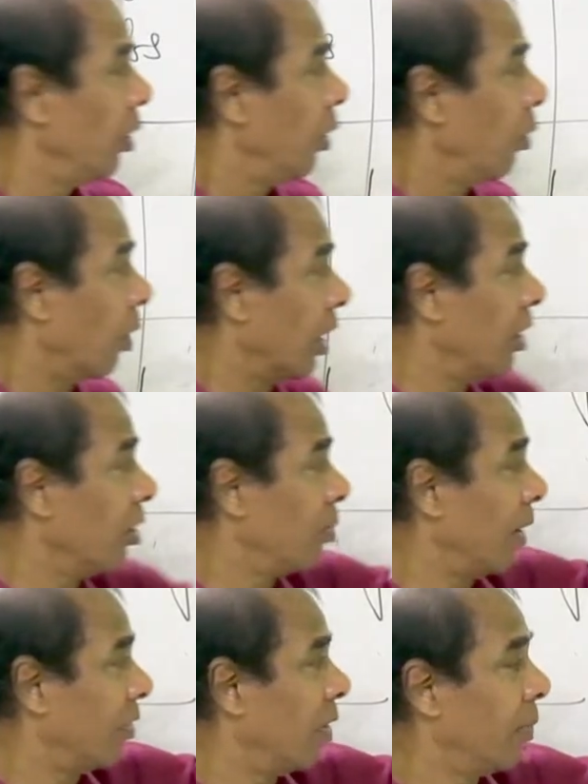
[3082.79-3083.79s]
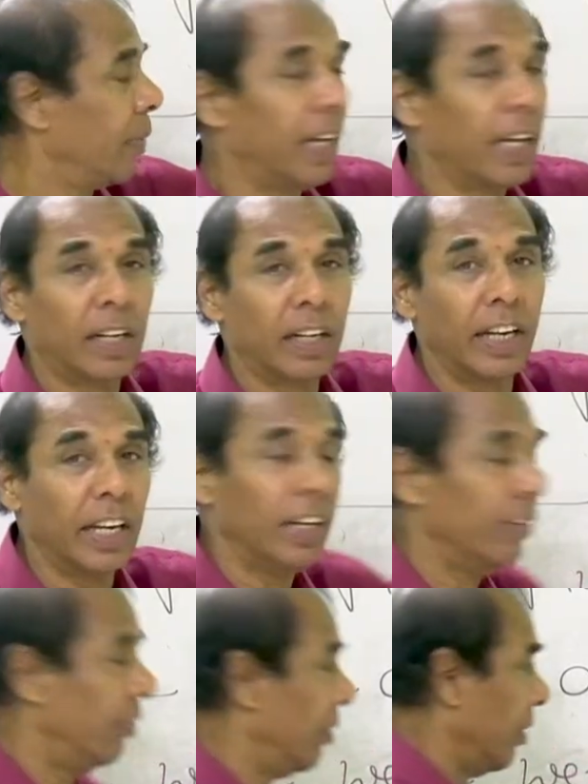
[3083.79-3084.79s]
What is the special verb here?
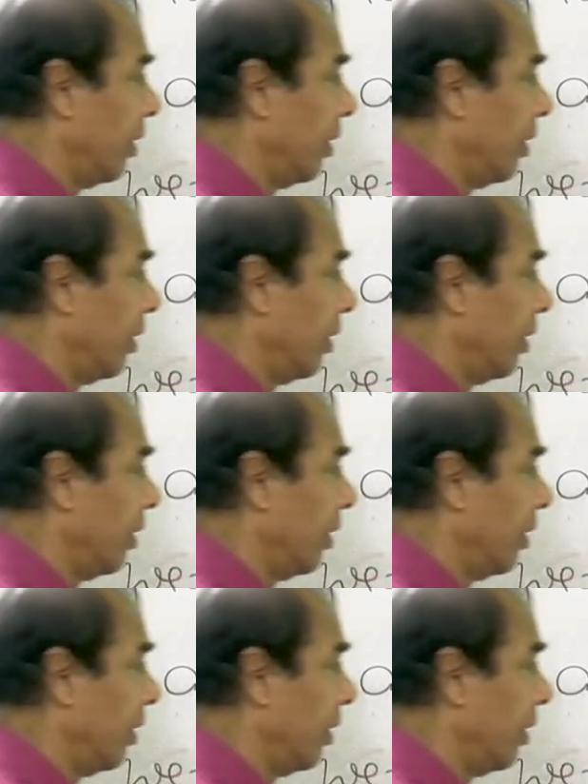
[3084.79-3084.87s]
Is.